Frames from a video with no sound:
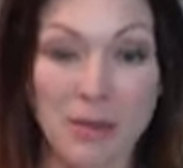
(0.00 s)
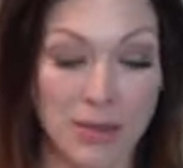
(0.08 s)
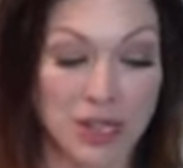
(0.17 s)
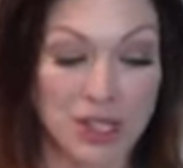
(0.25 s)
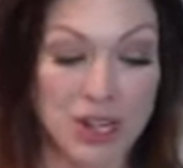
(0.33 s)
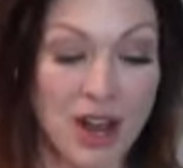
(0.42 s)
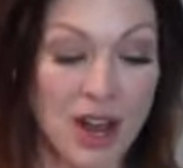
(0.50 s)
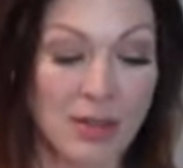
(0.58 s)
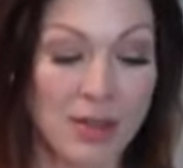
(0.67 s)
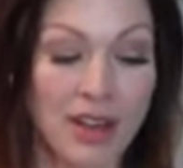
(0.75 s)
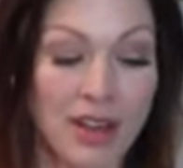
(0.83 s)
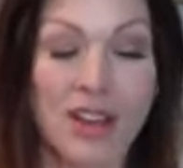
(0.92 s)
My
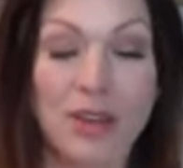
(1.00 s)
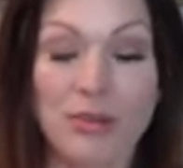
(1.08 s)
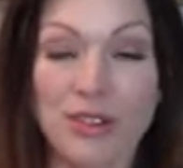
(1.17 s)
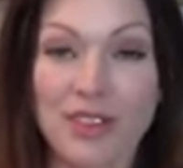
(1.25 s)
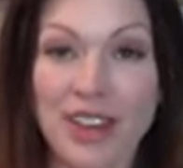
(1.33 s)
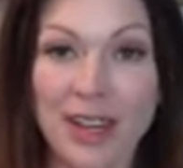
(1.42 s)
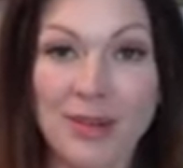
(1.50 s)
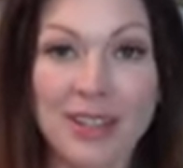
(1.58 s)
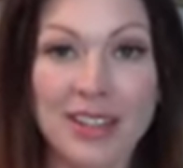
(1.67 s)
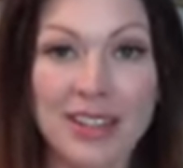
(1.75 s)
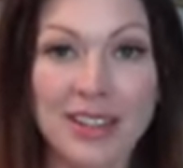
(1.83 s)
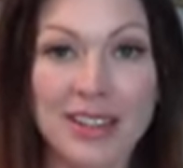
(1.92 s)
job, my
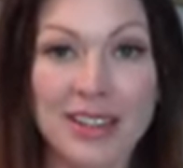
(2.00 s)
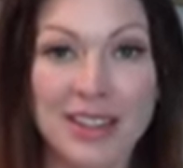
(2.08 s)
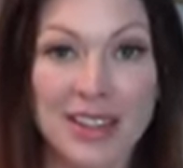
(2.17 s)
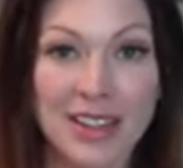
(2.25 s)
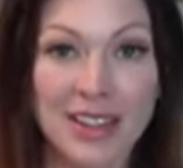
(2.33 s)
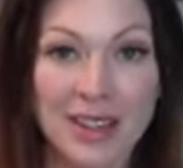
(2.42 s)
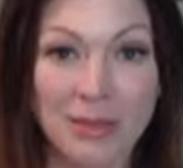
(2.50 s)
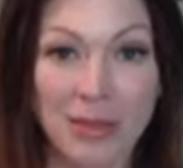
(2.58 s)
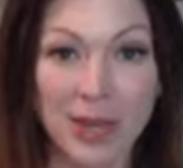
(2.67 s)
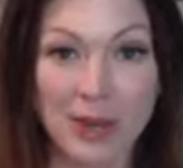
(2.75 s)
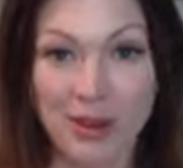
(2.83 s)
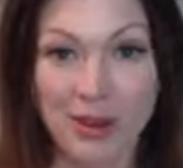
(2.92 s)
family,
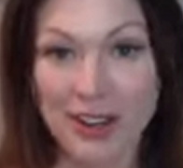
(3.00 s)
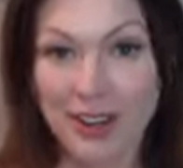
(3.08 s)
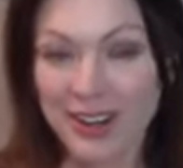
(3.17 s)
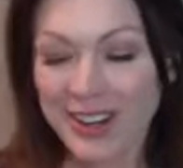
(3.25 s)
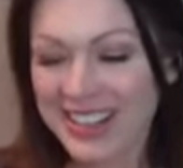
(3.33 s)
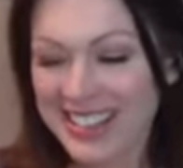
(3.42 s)
my career.